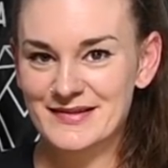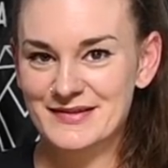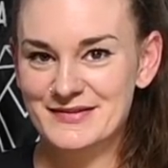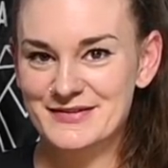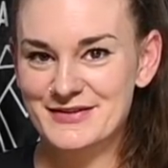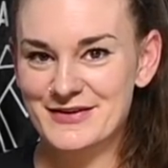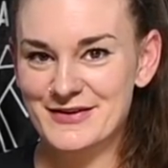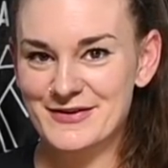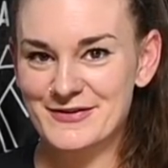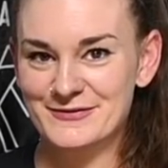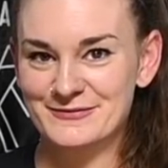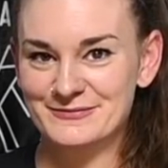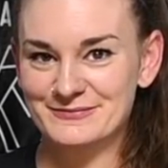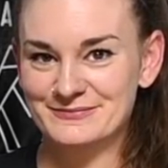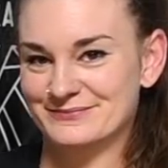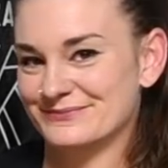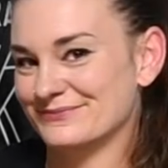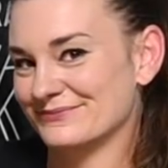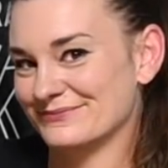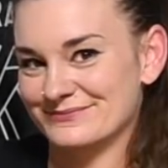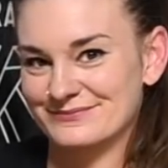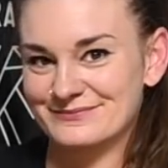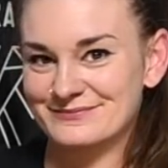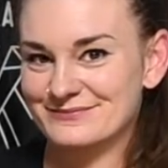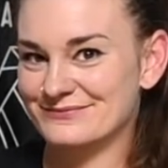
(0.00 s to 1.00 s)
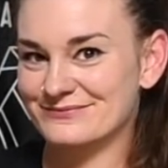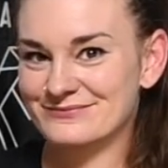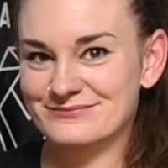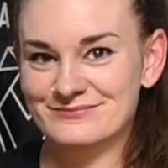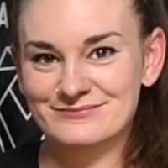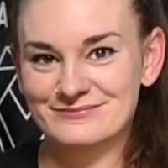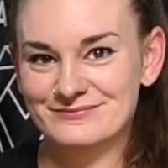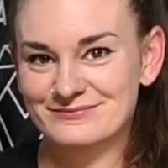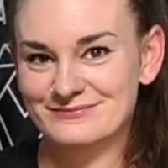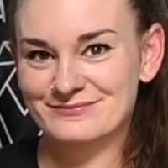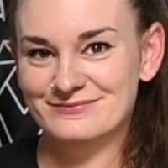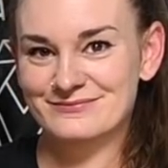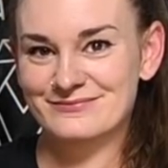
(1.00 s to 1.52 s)
So
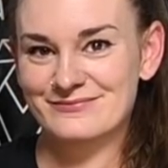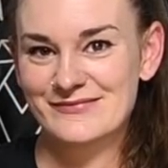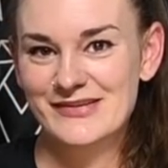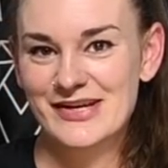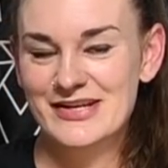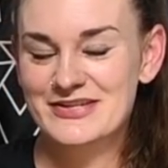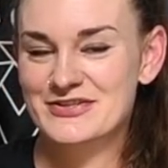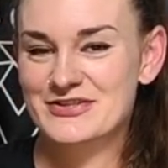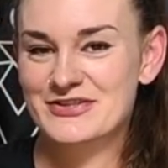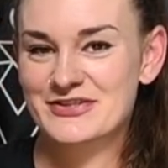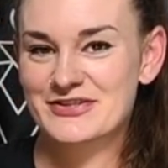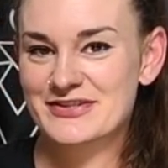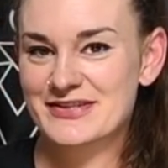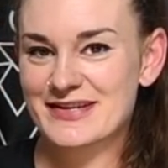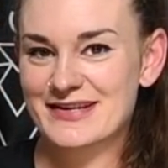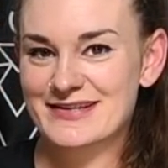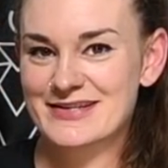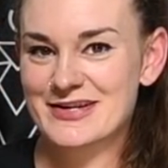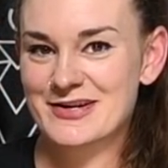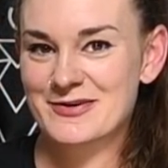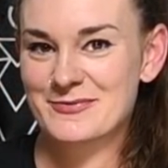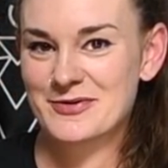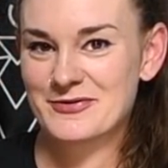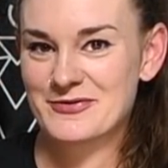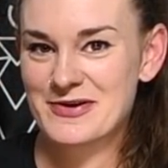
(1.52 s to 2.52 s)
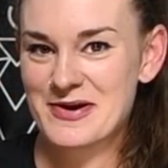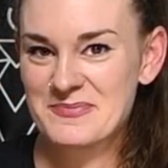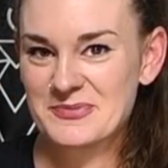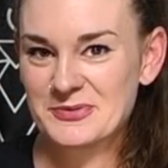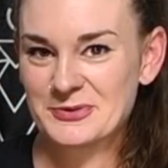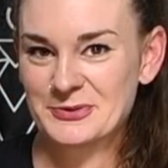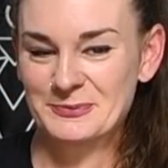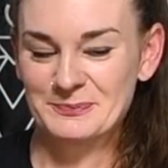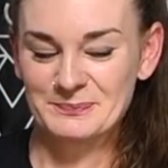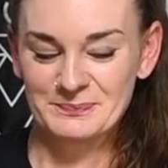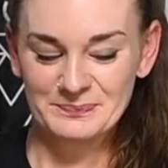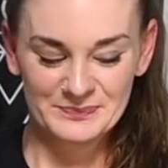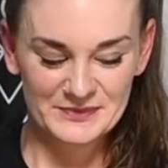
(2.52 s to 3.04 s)
you guys just get to hear me
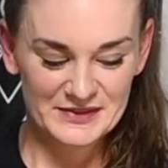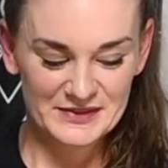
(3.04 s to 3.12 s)
ramble.